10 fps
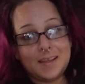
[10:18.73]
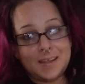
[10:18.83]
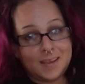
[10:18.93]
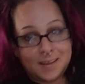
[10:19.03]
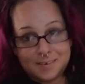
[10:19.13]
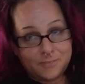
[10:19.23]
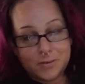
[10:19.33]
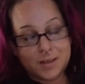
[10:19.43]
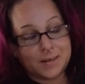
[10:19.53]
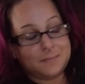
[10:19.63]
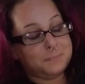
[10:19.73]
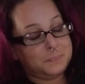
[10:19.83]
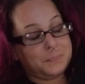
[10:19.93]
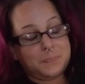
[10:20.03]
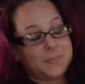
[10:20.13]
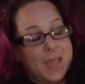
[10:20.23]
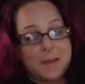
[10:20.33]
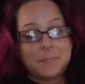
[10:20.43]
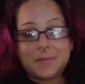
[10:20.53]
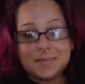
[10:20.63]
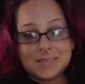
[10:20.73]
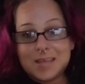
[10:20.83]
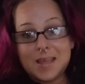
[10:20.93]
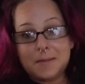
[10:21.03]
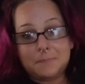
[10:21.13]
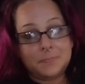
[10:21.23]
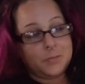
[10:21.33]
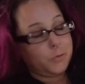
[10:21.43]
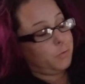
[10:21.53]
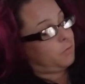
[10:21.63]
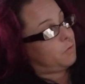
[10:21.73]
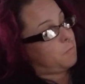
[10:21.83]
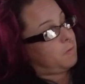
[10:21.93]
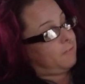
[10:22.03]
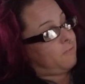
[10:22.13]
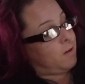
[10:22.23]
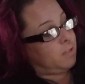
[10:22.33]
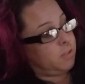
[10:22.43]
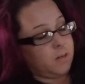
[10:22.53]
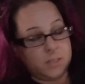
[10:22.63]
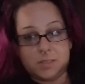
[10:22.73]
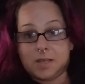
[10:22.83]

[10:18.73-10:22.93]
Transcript: And a fucking ambulance came due to so many fucking charges.